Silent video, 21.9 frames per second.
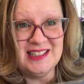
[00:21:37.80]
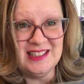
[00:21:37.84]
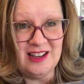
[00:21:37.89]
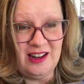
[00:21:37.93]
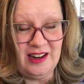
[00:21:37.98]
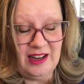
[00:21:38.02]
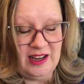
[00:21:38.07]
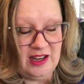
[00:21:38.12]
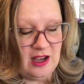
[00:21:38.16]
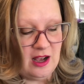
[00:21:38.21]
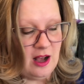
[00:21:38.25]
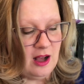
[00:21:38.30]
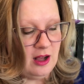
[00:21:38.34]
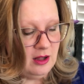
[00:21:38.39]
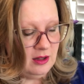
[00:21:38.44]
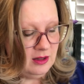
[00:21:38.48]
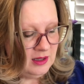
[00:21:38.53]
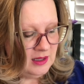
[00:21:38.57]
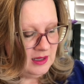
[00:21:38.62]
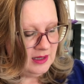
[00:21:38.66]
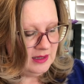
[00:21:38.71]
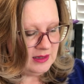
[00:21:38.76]
on it, y'all.
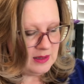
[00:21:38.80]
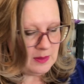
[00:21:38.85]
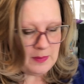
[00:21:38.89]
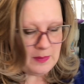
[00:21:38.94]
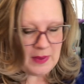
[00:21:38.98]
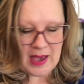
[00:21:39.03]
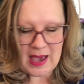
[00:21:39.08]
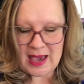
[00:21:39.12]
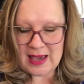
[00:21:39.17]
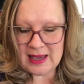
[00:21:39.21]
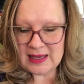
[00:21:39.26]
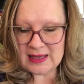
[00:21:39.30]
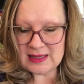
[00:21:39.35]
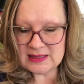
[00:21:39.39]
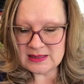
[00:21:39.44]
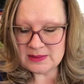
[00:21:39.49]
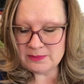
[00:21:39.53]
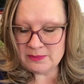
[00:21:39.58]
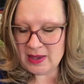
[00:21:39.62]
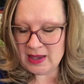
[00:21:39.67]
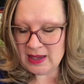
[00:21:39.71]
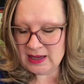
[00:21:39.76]
The bag is
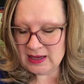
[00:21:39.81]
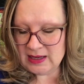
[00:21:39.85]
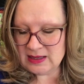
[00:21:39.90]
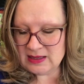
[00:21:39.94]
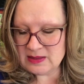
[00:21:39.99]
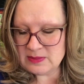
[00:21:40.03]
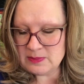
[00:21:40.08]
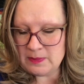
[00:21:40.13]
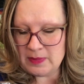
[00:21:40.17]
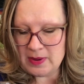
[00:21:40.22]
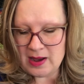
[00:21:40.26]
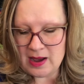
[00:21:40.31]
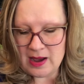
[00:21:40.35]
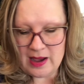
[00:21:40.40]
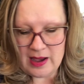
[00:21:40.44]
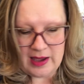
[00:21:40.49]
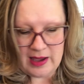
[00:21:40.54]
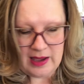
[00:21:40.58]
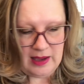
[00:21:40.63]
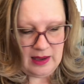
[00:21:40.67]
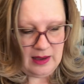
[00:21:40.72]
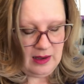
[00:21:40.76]
made
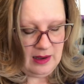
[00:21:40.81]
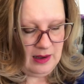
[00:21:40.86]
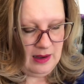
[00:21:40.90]
by